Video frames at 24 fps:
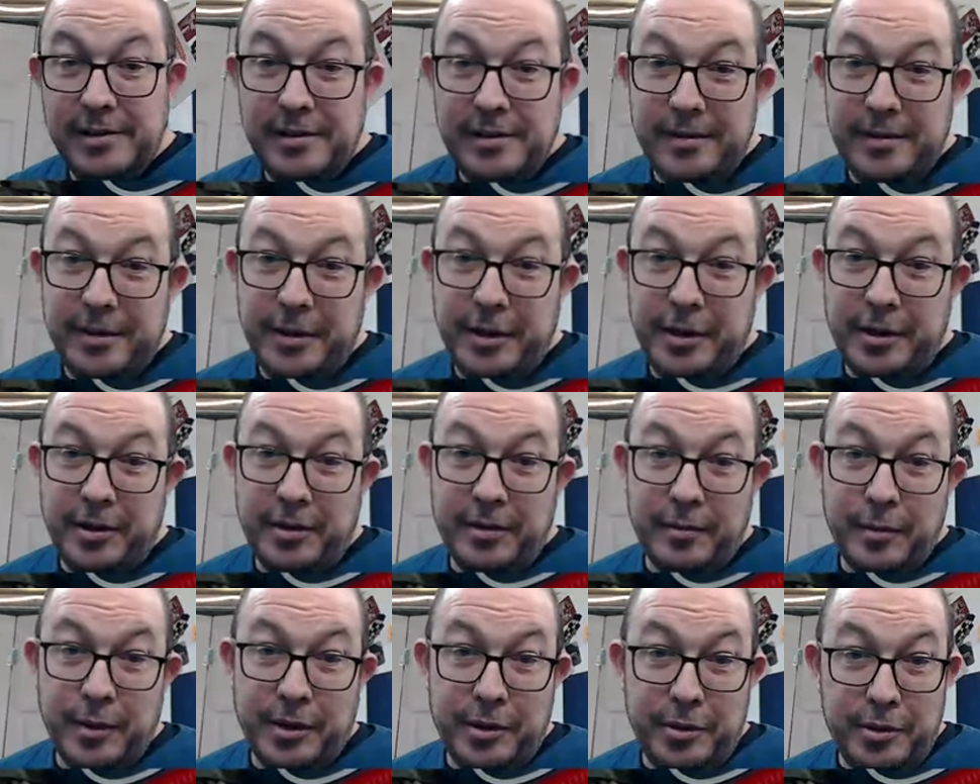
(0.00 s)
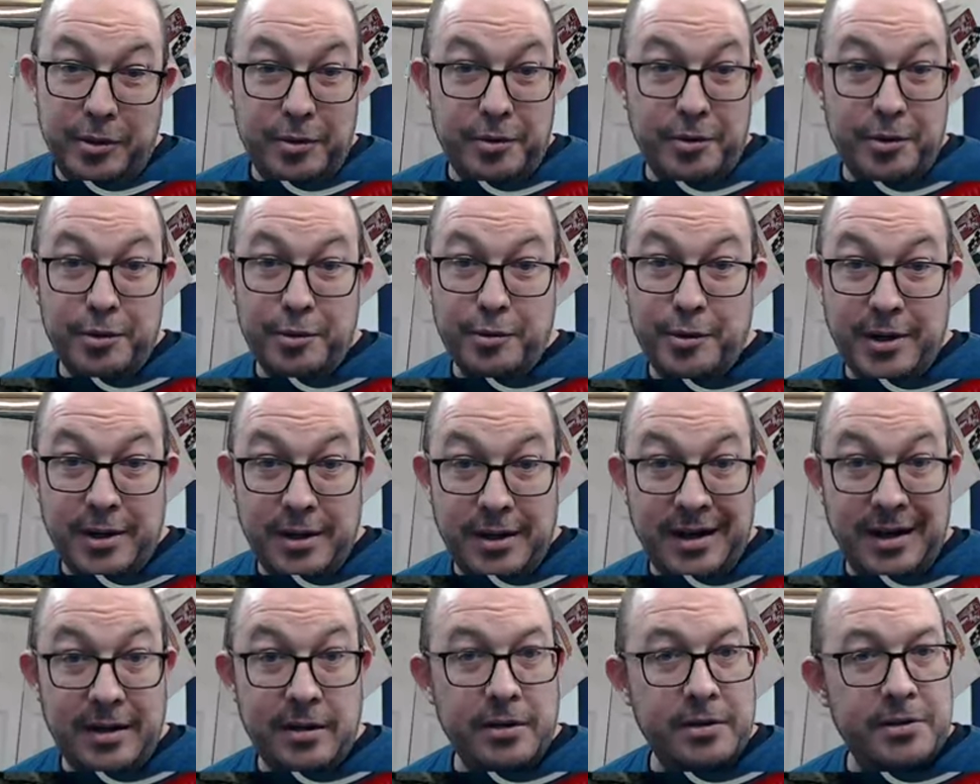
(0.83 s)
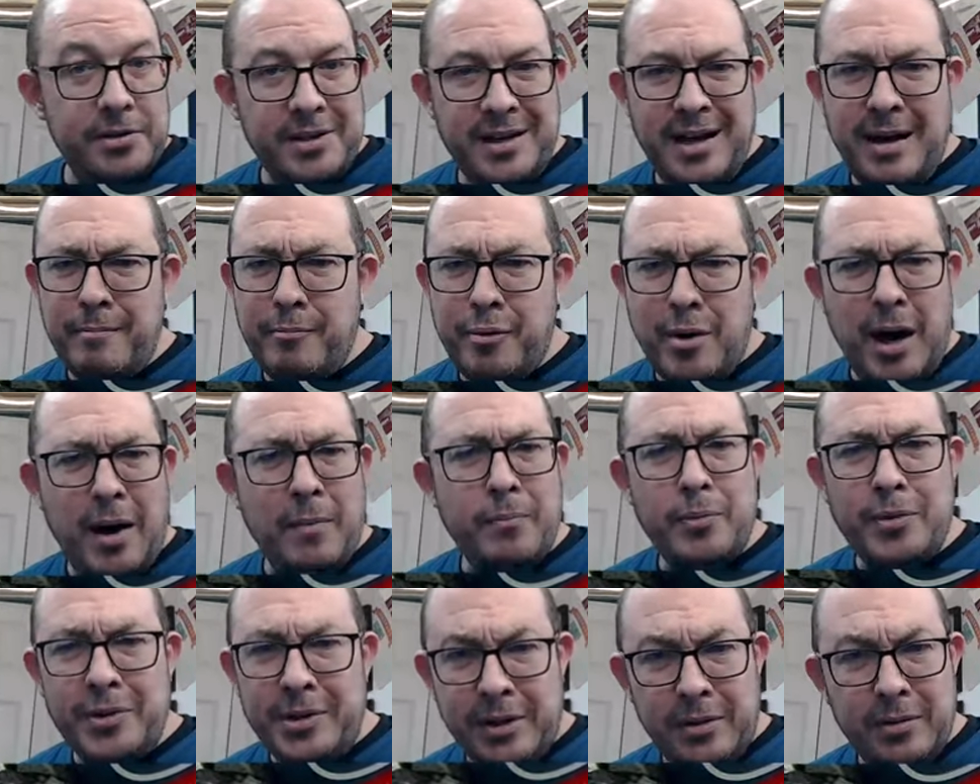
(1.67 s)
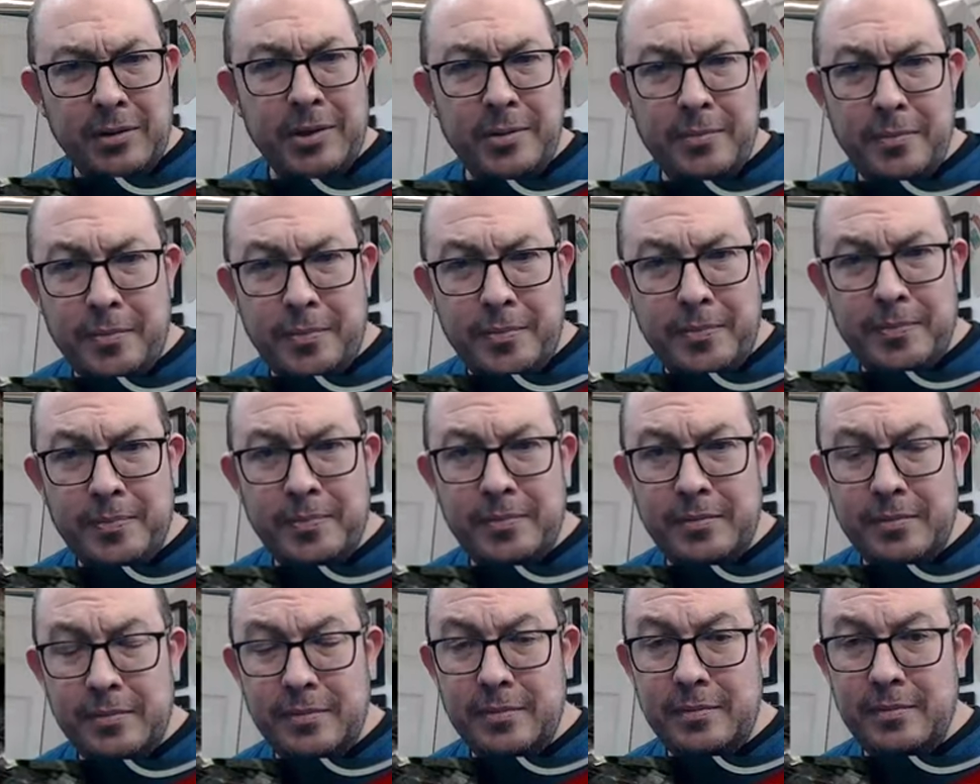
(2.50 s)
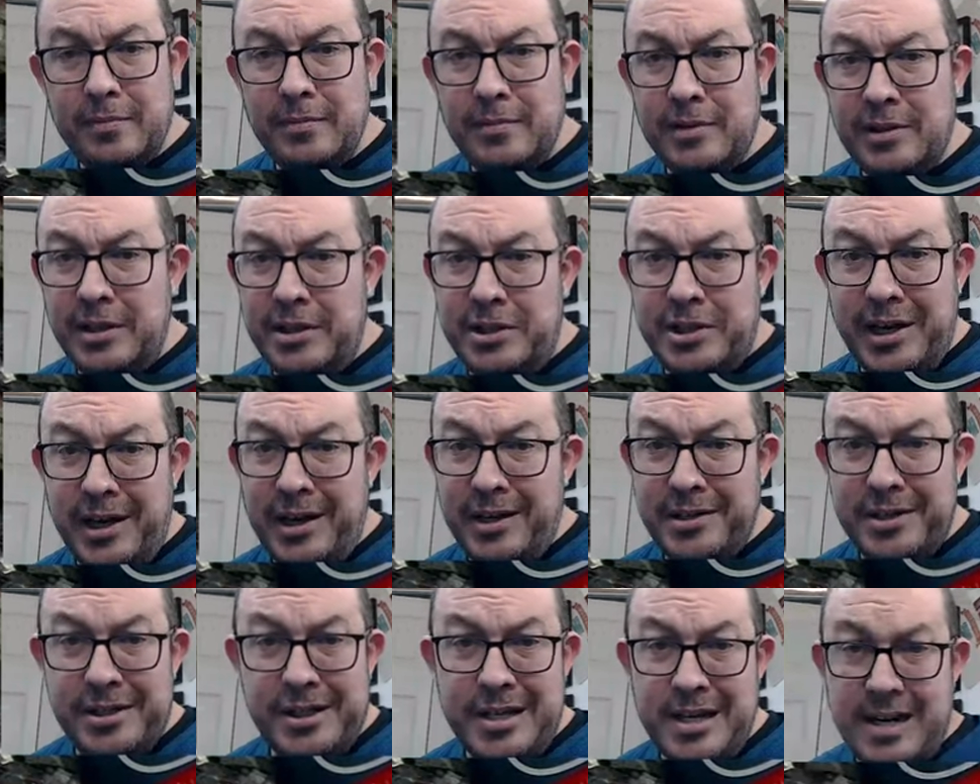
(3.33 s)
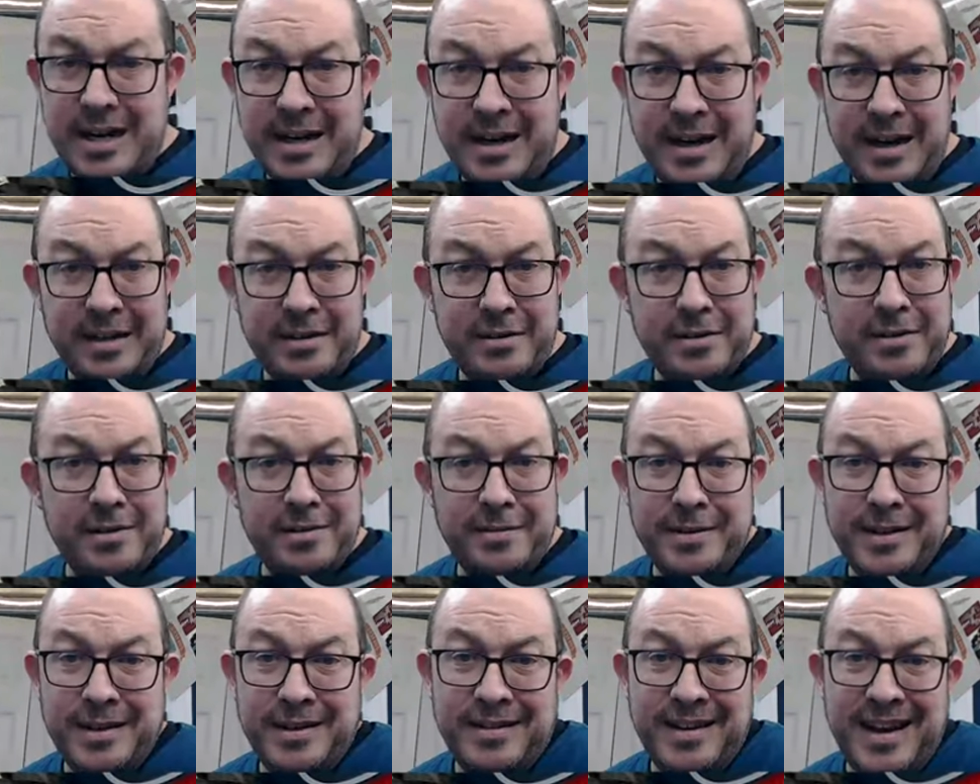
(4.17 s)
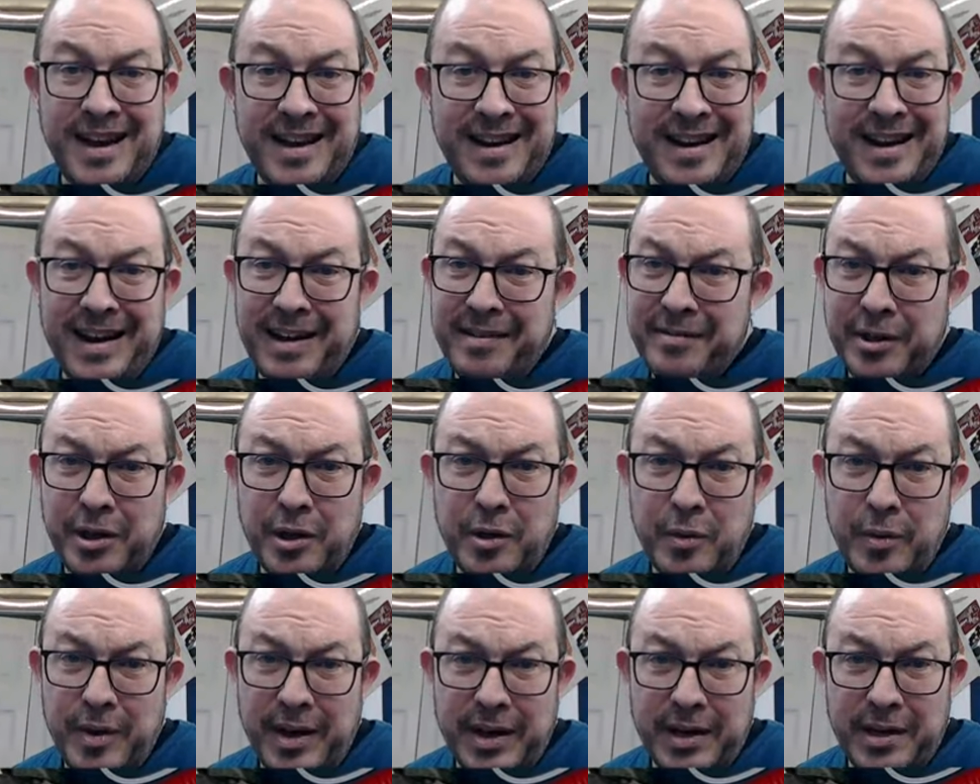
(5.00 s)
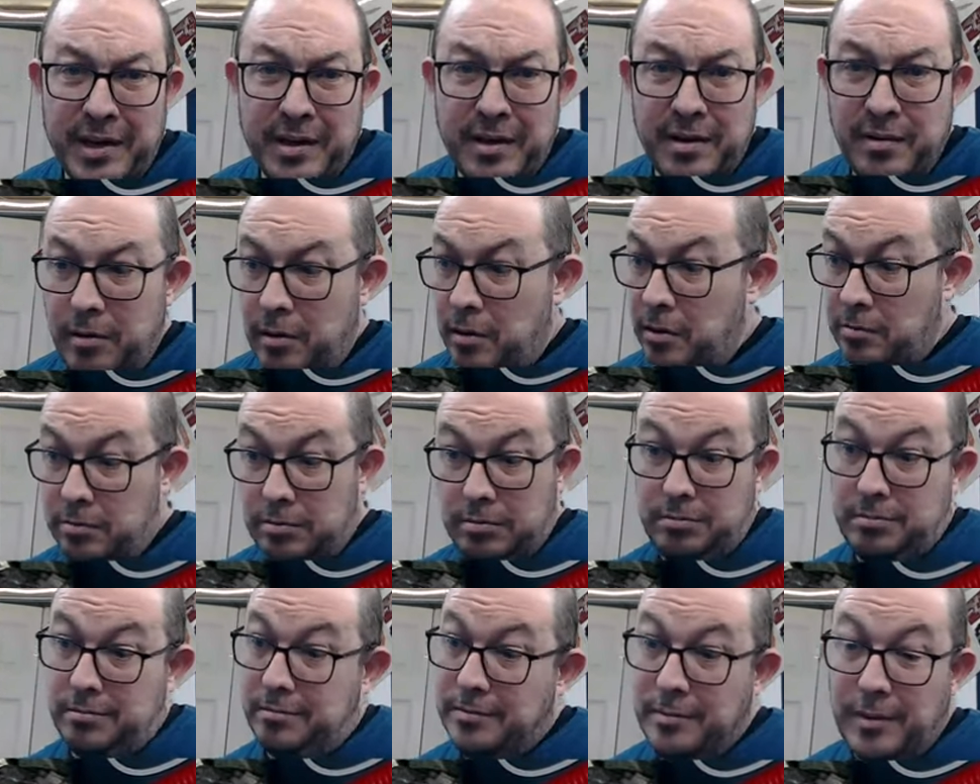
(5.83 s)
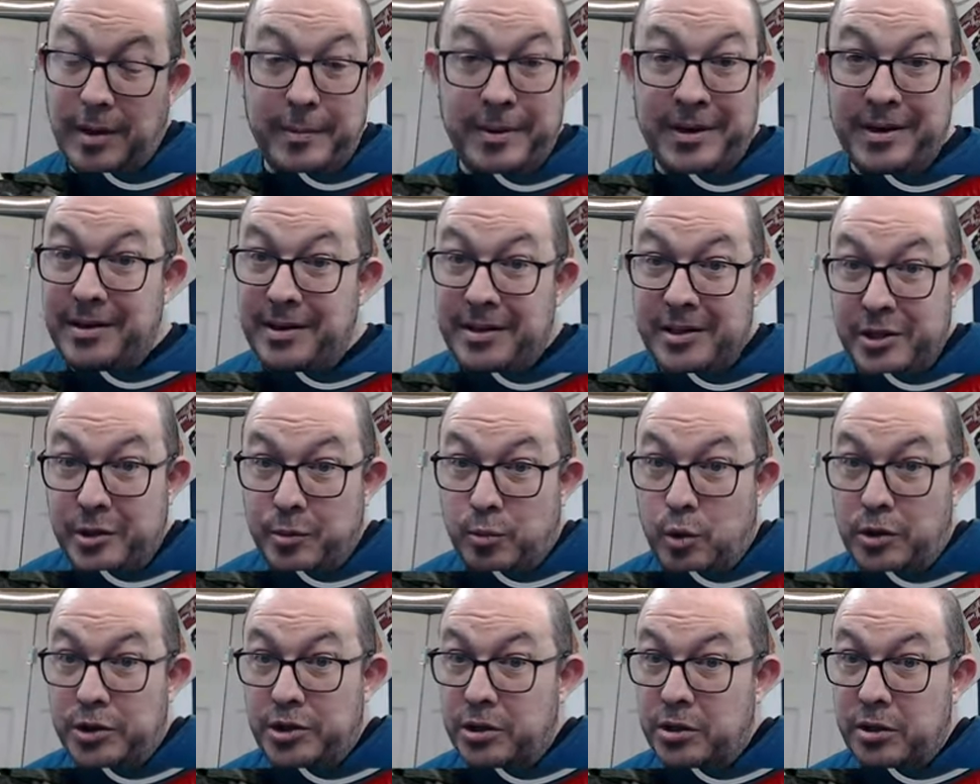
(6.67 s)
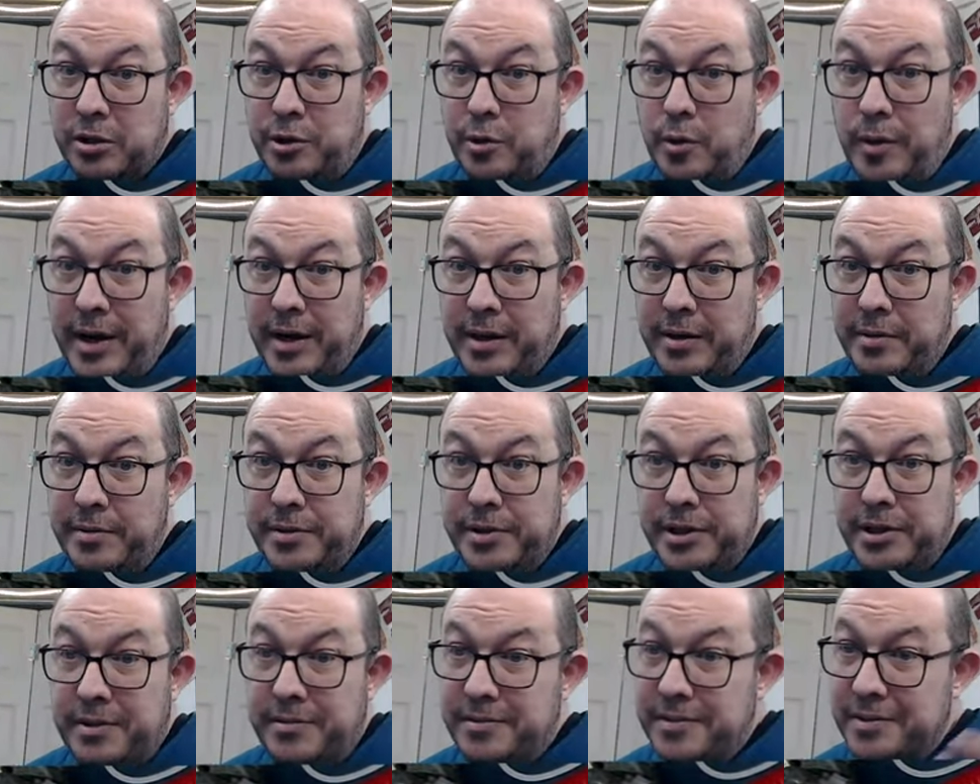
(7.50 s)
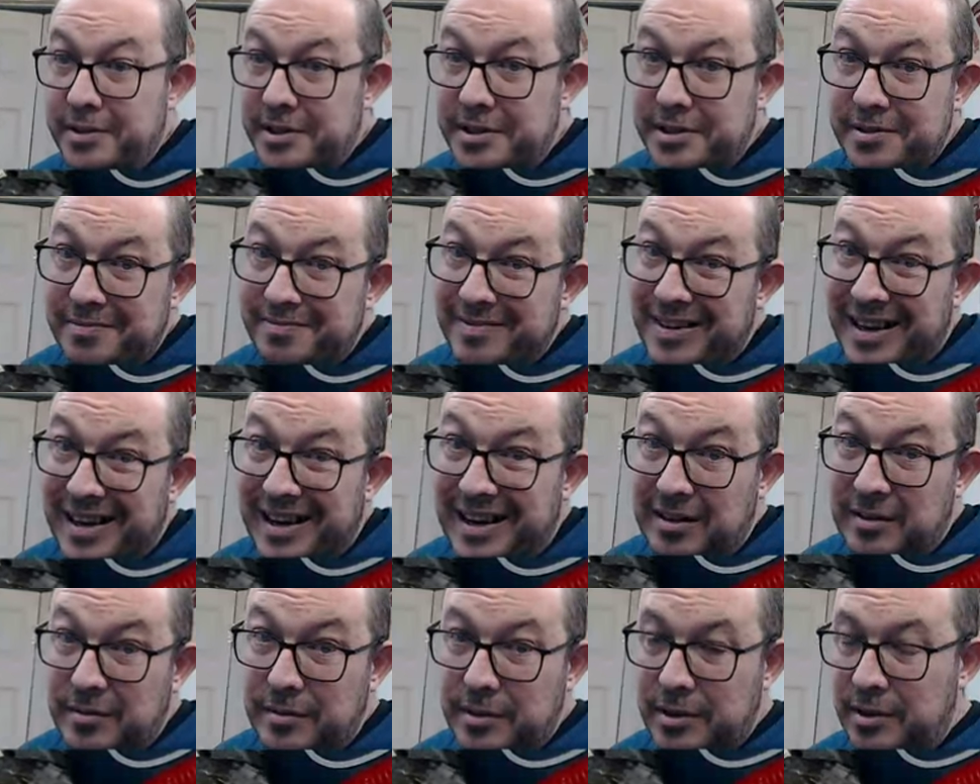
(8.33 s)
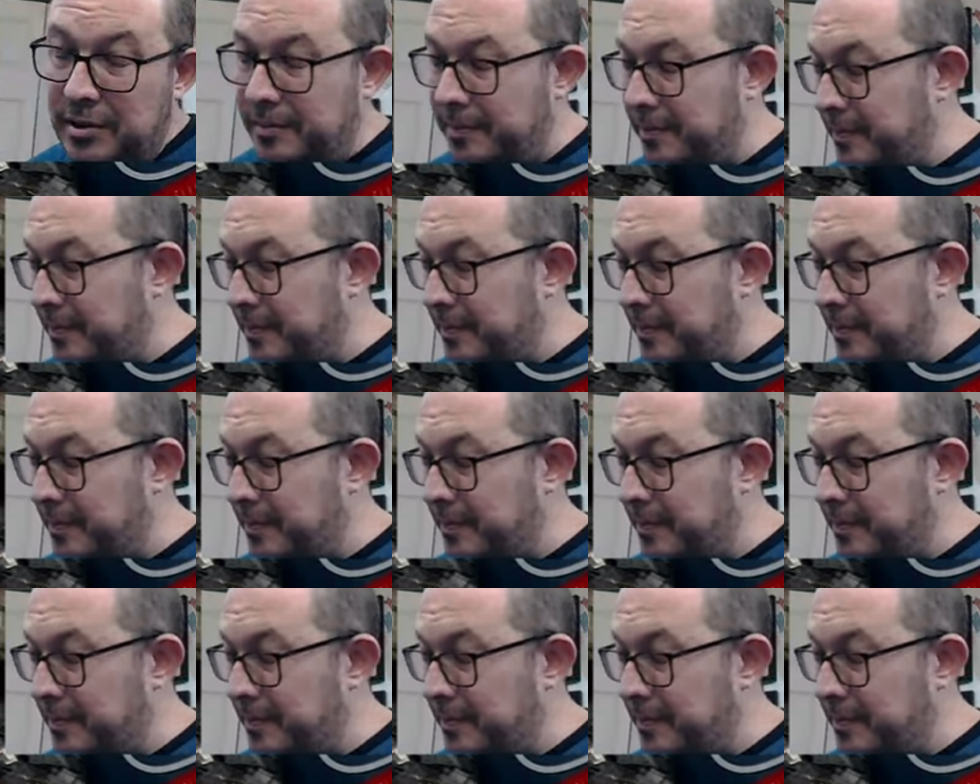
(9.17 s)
you know, when you do two connectors, not properly crimp a JST connector and then not have QA, or, I mean, was there QAQC for this? I don't know.